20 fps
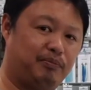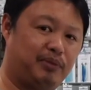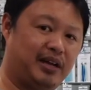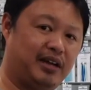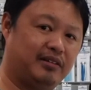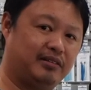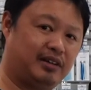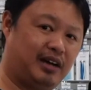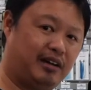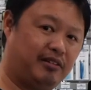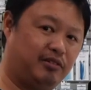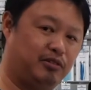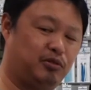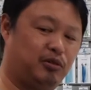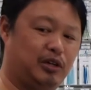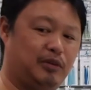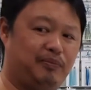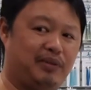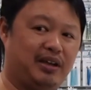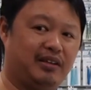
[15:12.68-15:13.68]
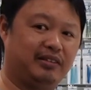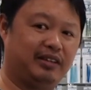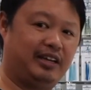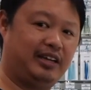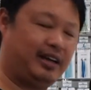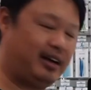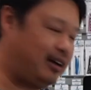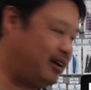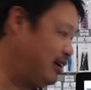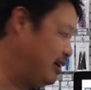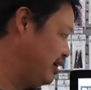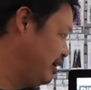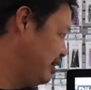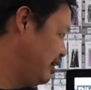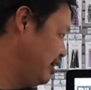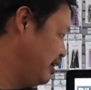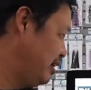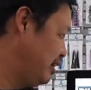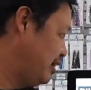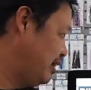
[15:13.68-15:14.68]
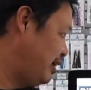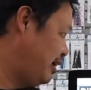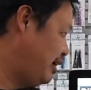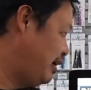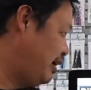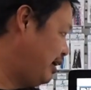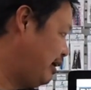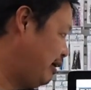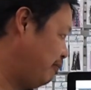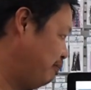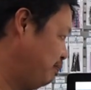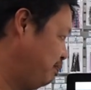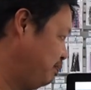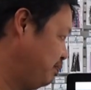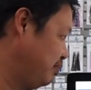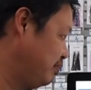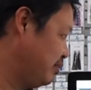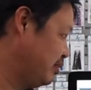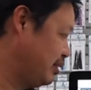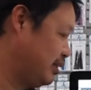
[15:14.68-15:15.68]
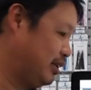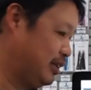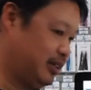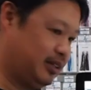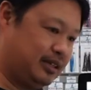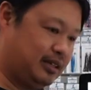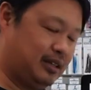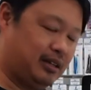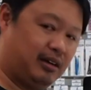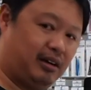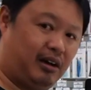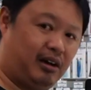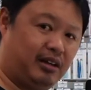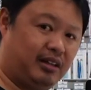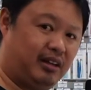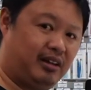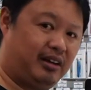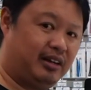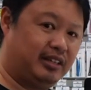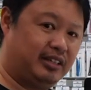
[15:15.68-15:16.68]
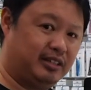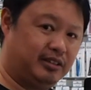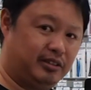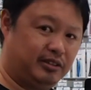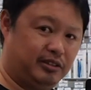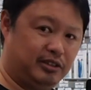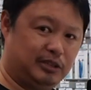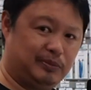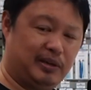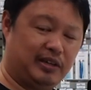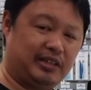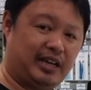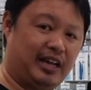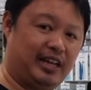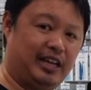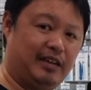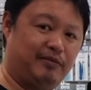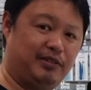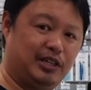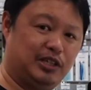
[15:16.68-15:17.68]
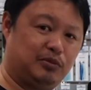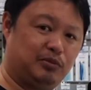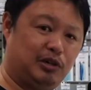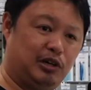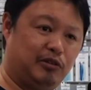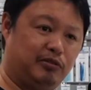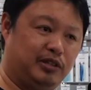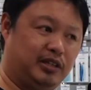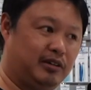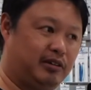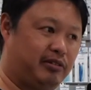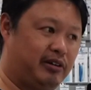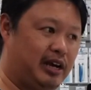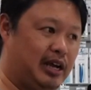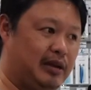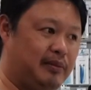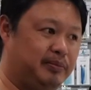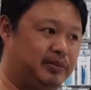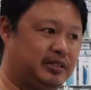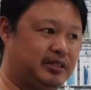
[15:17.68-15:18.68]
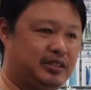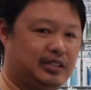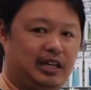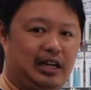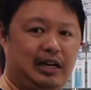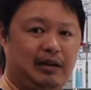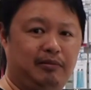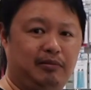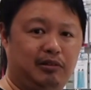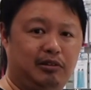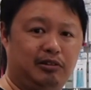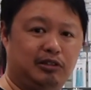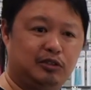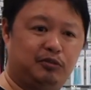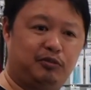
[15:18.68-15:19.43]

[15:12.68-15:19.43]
pound to 120 pound leader. I tend to use about that heavy as well with the crabs. Lures